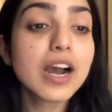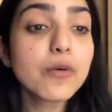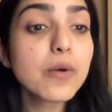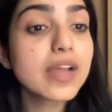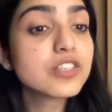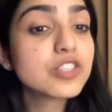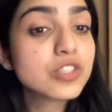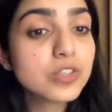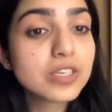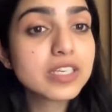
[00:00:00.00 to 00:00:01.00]
Oh, and
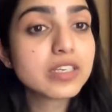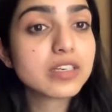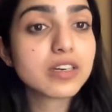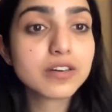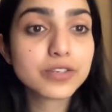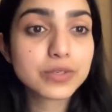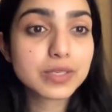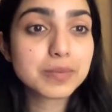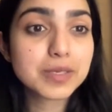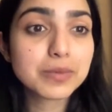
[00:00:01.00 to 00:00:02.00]

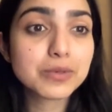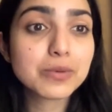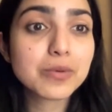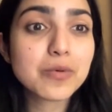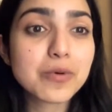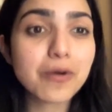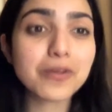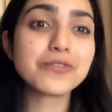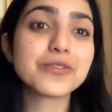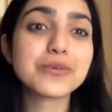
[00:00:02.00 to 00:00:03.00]
really people who,
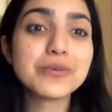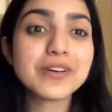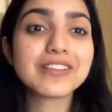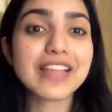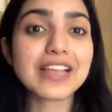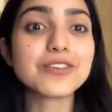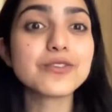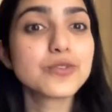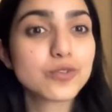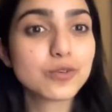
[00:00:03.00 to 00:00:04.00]
all of you, thank you
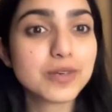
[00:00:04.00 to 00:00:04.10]
so